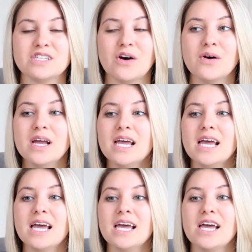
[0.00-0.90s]
So
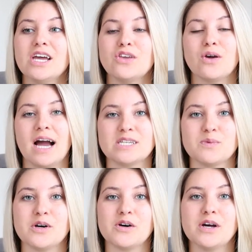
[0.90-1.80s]
you guys
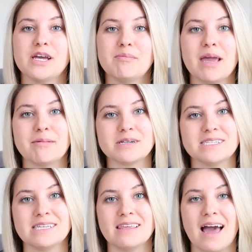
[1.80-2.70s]
will be able to
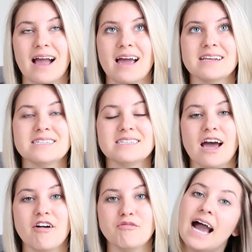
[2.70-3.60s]
see that kind of stuff.